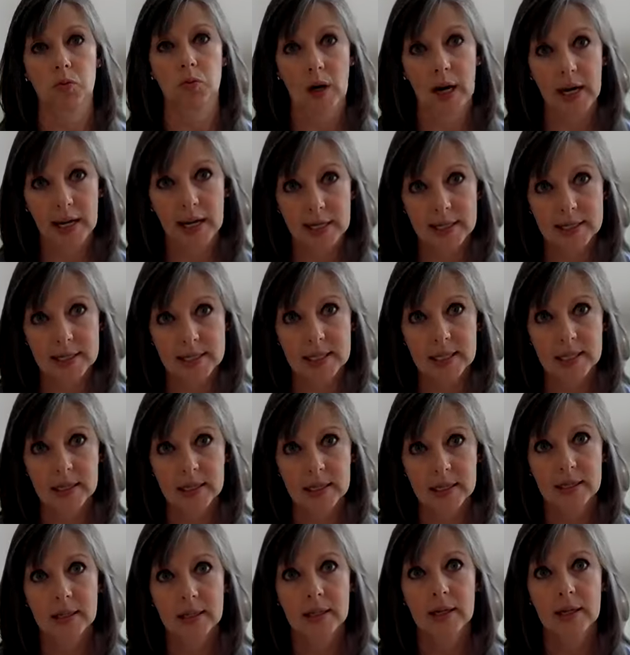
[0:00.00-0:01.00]
right
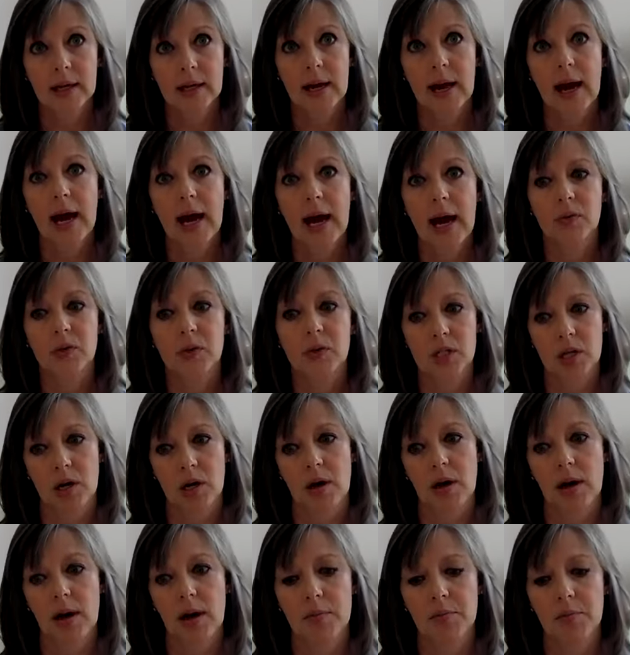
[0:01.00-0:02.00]
at the
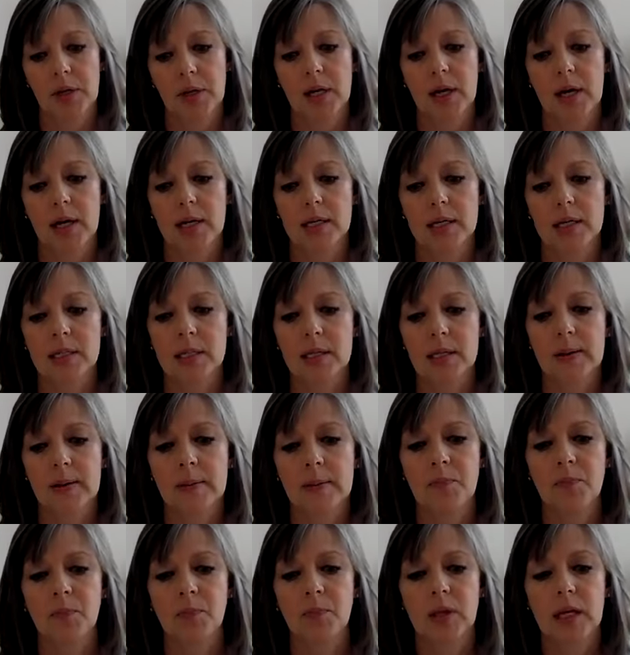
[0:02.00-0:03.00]
time, because
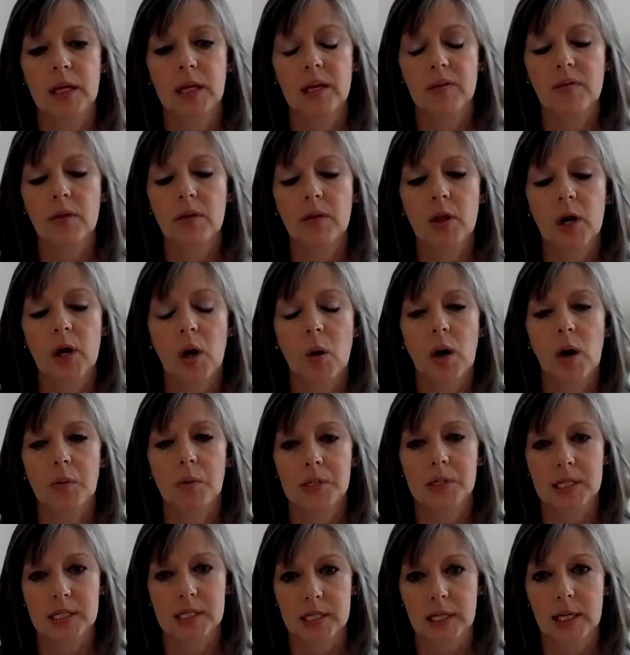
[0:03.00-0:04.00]
even though I
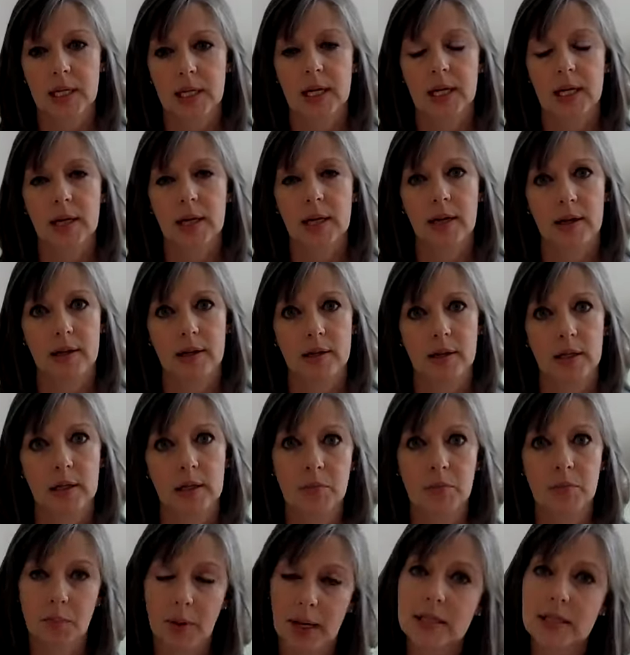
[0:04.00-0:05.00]
was sick and
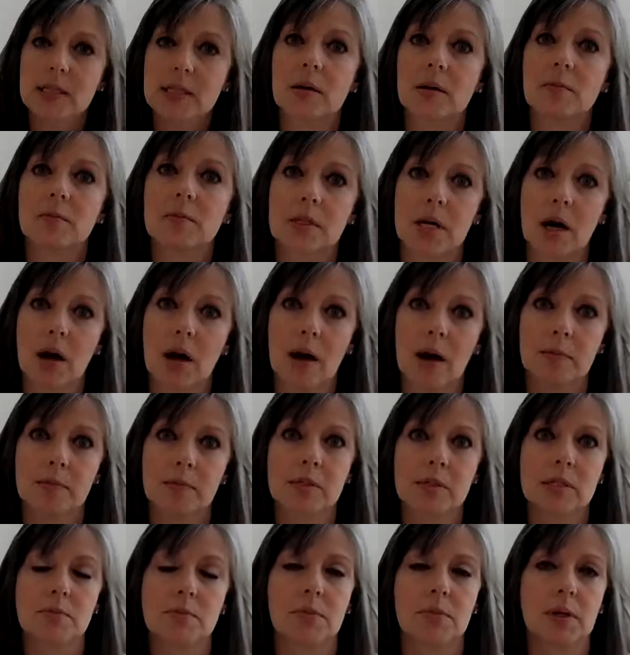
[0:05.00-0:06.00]
in bed
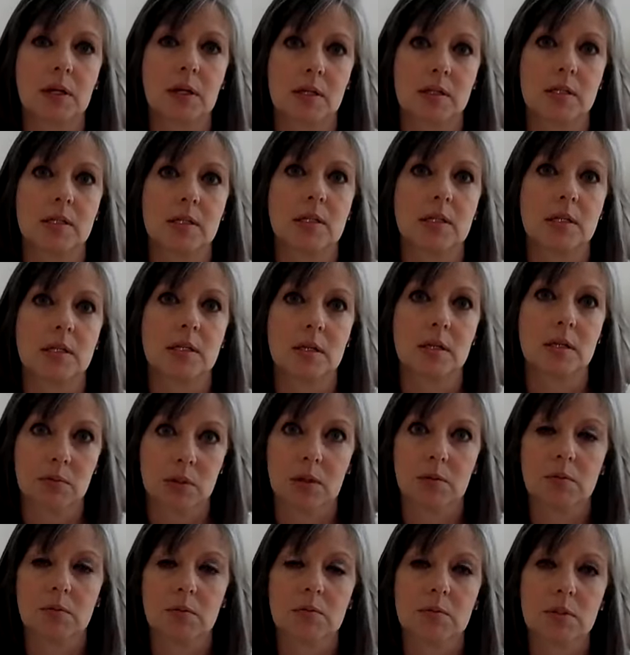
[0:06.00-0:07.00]
sometimes because the
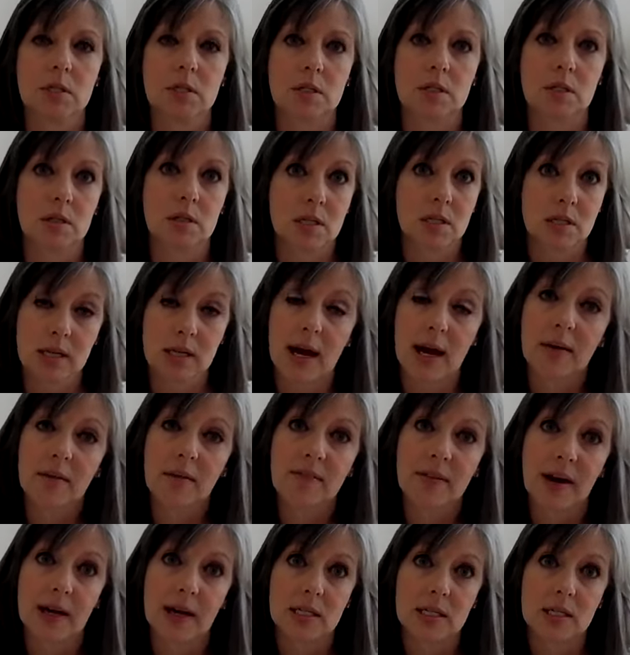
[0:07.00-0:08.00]
symptoms and the side
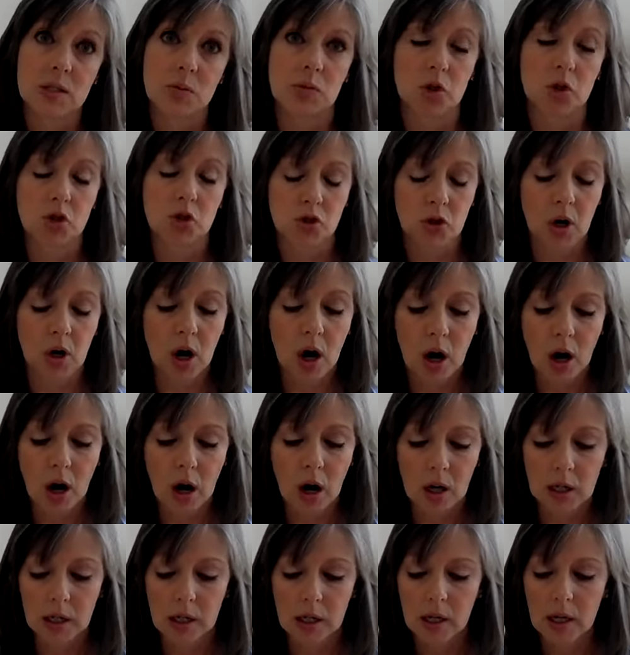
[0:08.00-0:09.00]
effects were
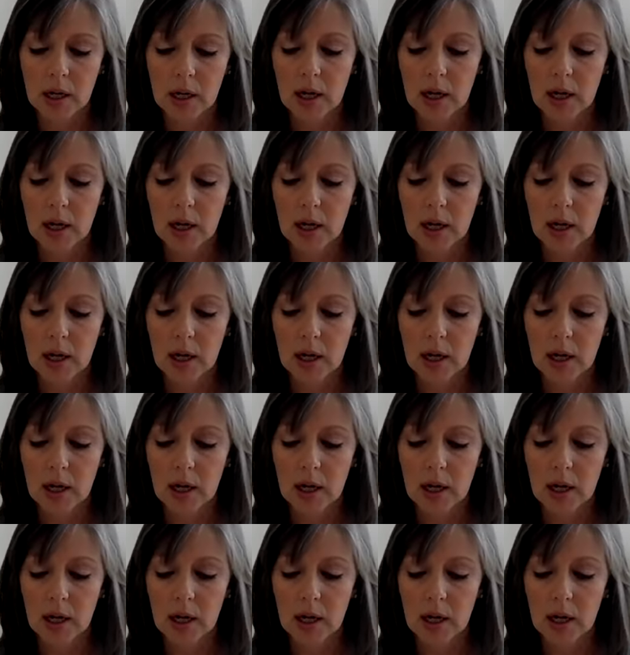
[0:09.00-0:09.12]
strong,